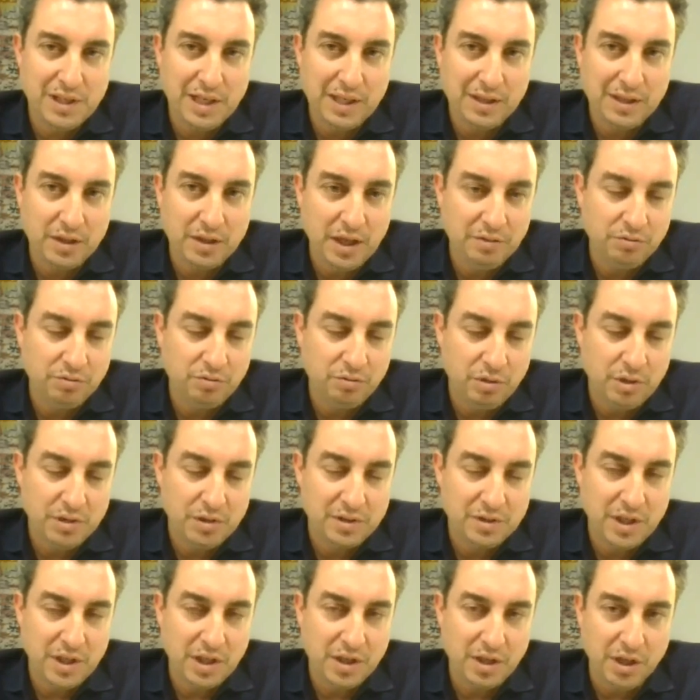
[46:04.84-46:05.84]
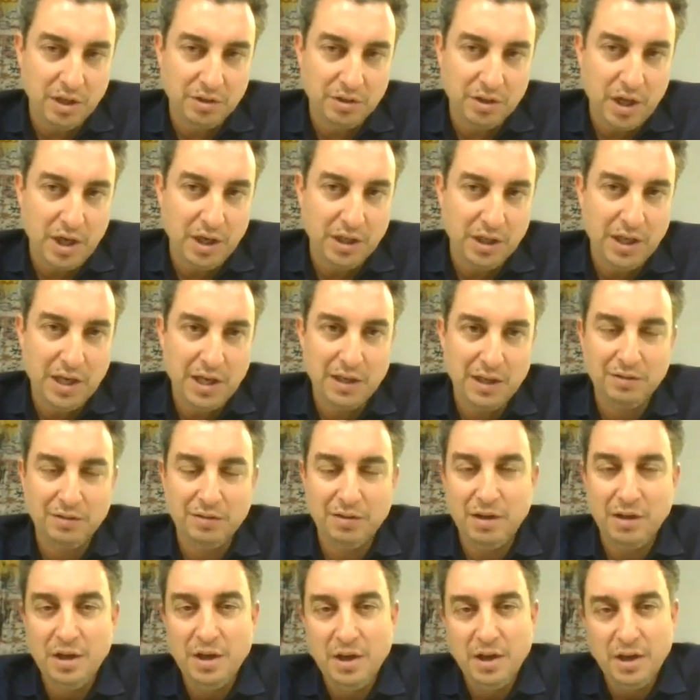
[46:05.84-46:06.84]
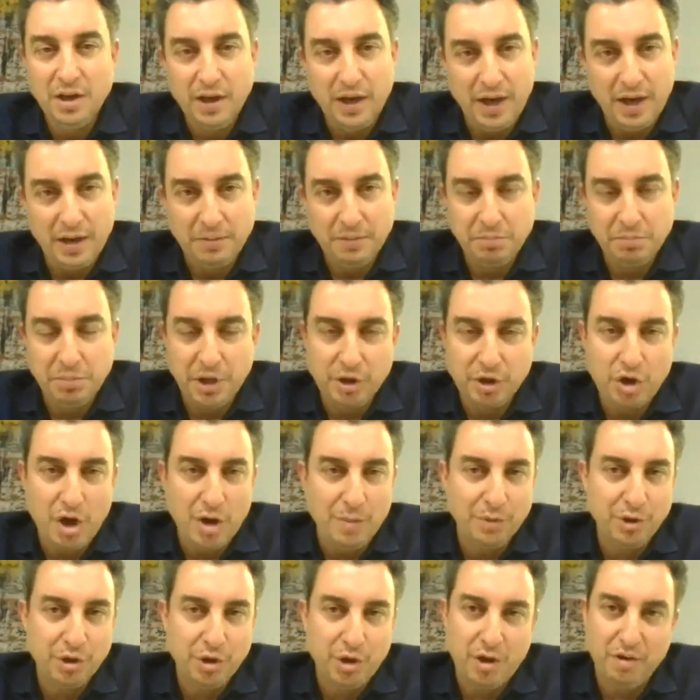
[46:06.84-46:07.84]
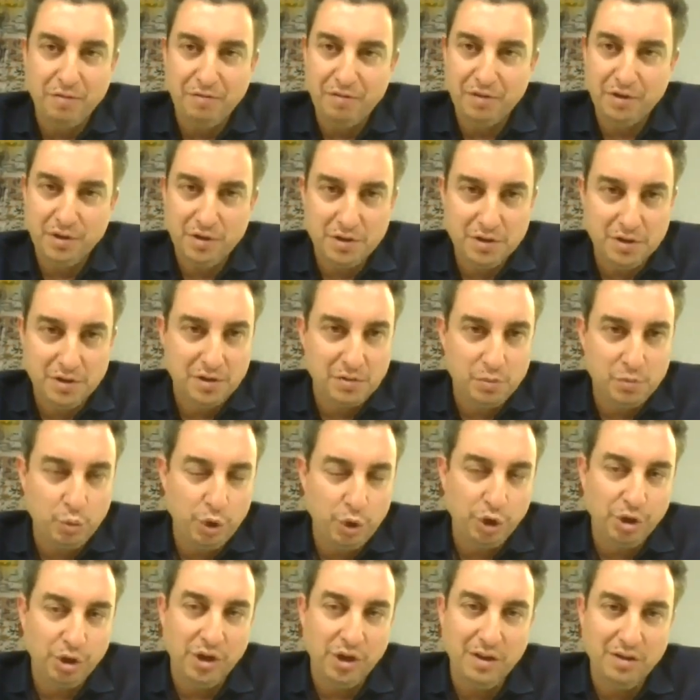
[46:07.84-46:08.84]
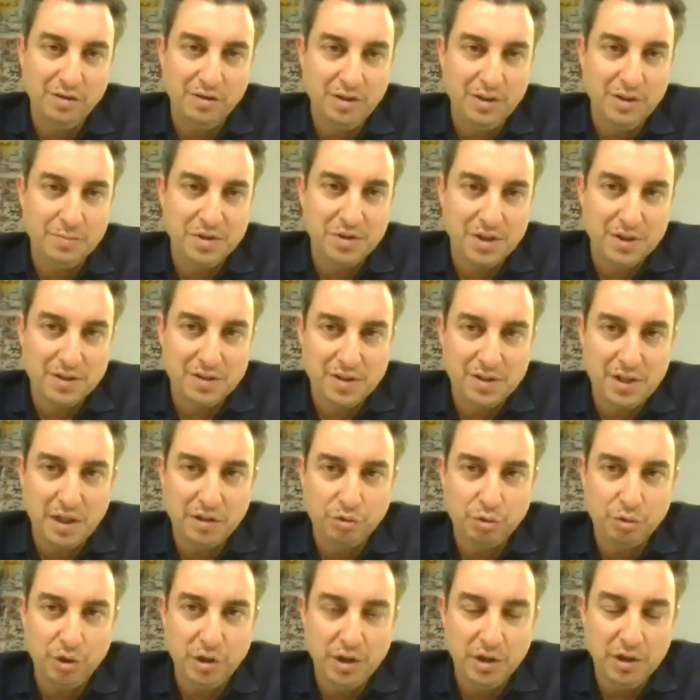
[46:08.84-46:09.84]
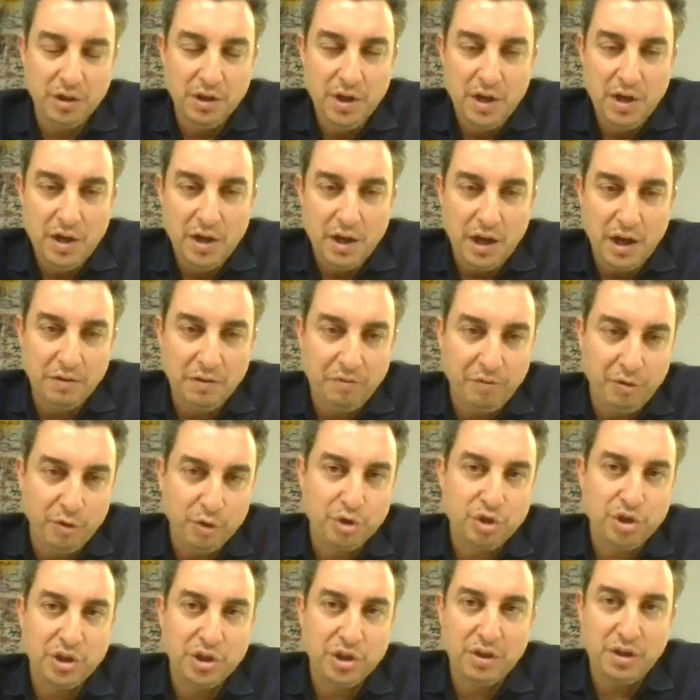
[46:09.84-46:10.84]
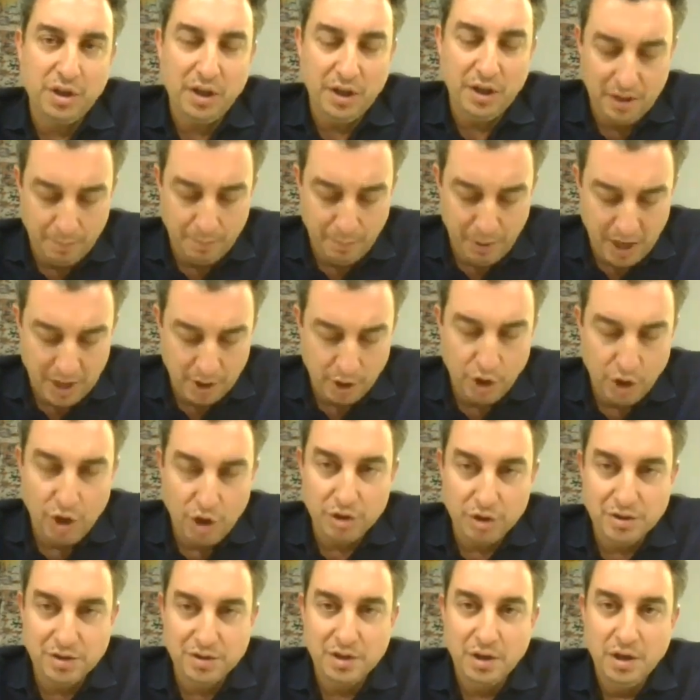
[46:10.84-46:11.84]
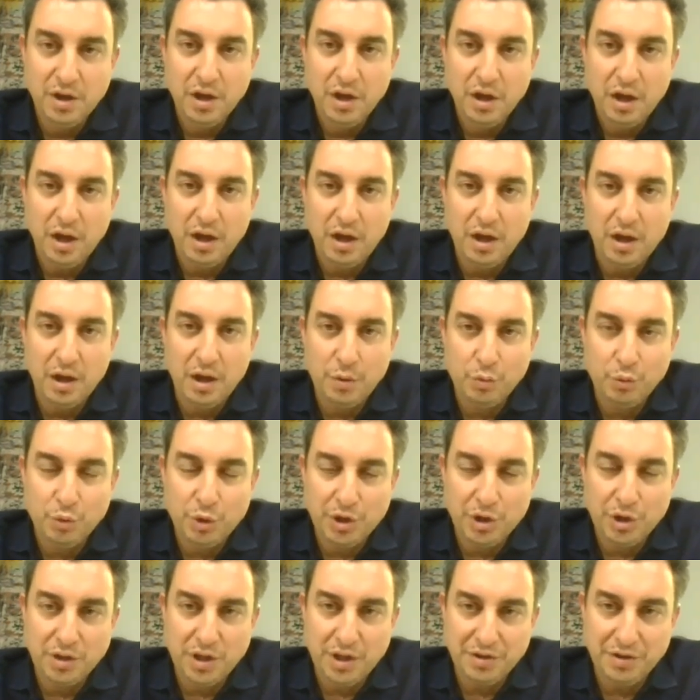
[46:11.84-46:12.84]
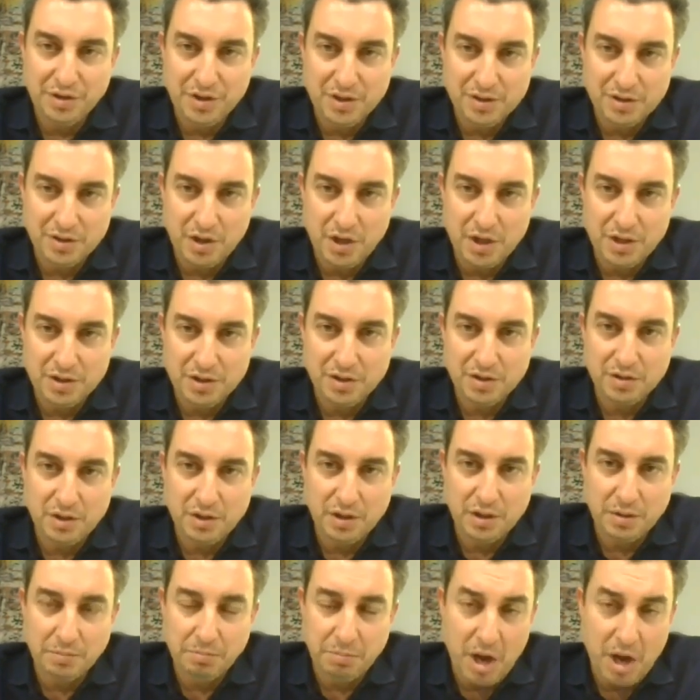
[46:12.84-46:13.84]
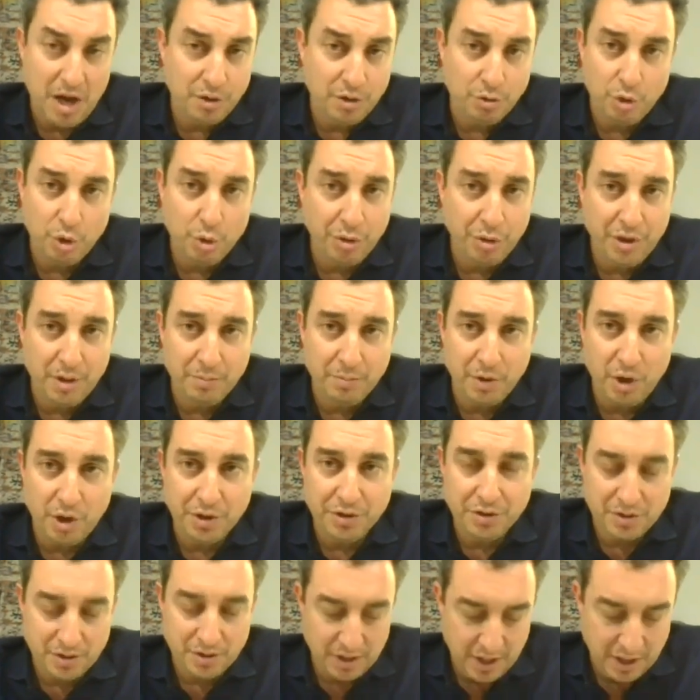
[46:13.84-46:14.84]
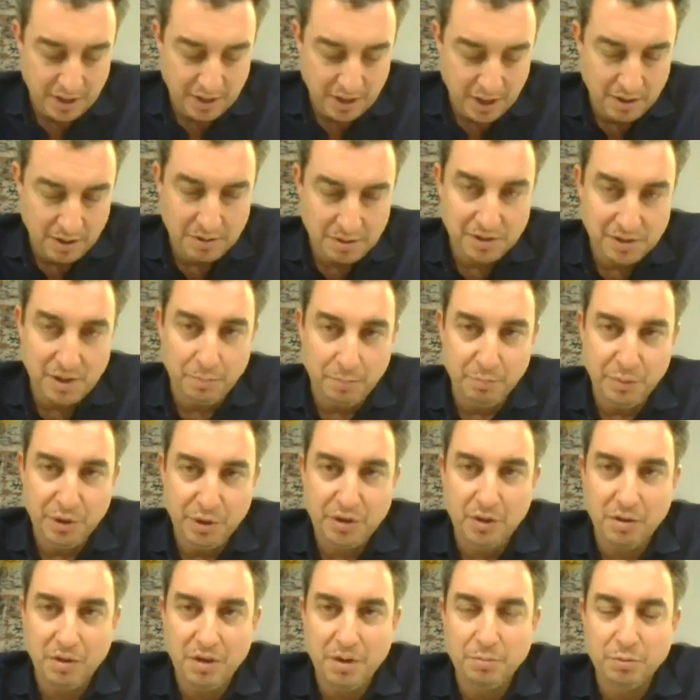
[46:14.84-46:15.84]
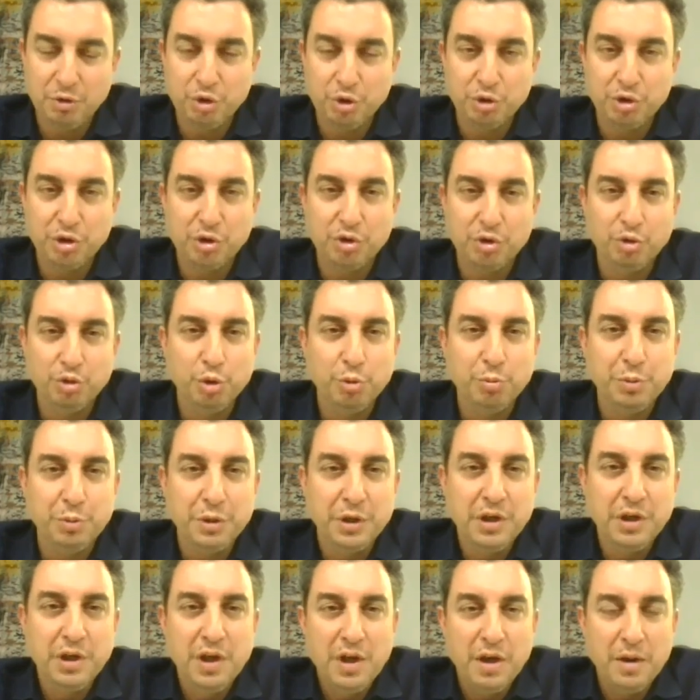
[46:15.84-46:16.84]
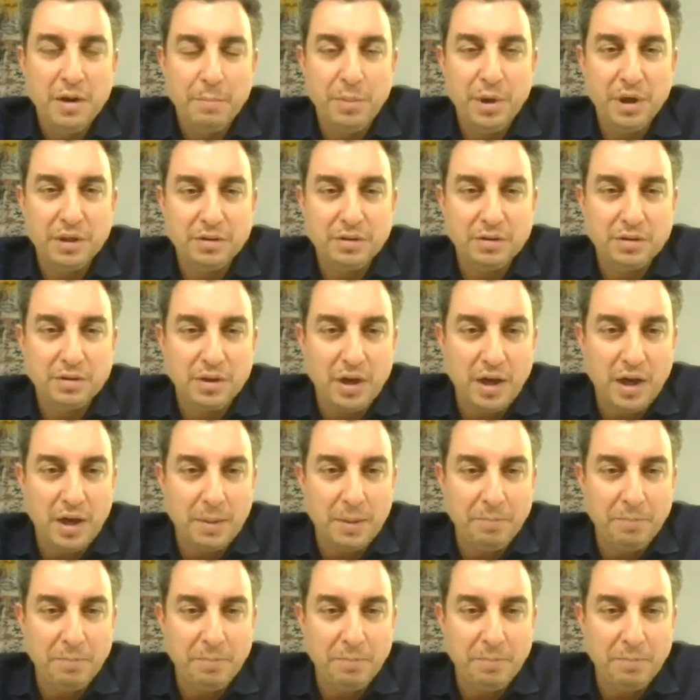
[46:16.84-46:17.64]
joint secretariat, a common office, working teams, etc. Unfortunately, the bylaws were not discussed. I wrote them, honestly, and I submitted them to the group. But